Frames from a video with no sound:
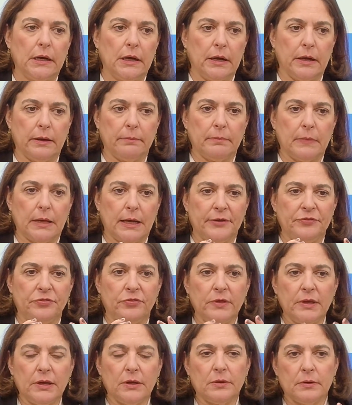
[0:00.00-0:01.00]
I
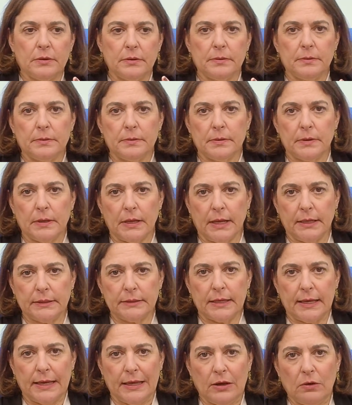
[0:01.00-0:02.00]
think
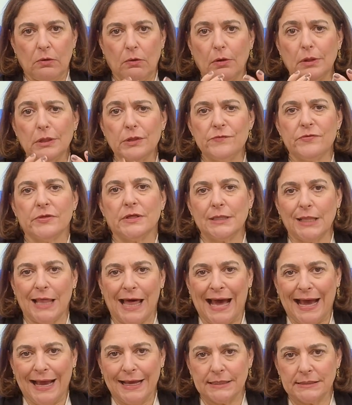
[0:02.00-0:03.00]
and all of the
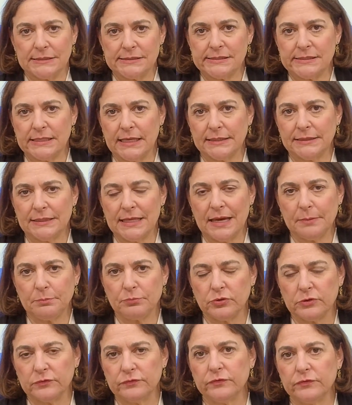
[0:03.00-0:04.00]
lies
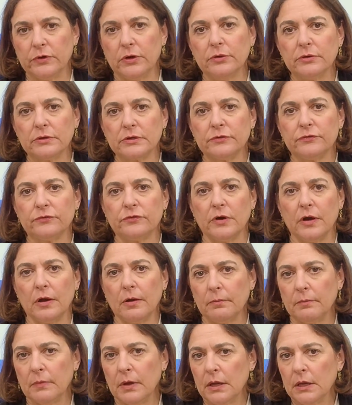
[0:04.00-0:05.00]
that provoked
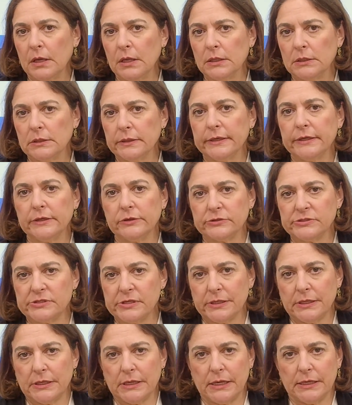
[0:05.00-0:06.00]
from leaders
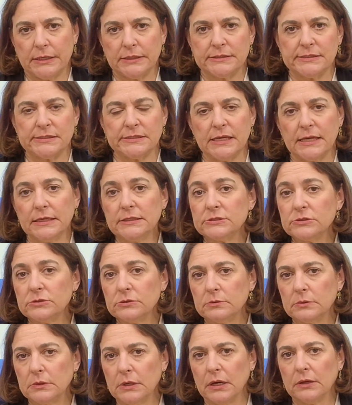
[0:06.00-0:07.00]
in the United States
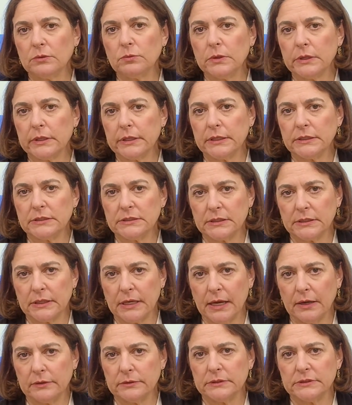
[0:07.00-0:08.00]
who were unwilling to
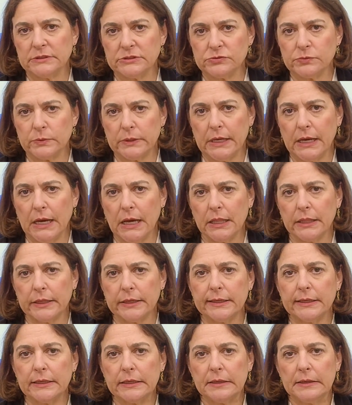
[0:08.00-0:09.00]
countenance
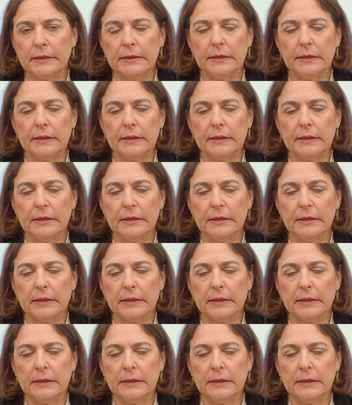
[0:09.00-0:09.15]
reality.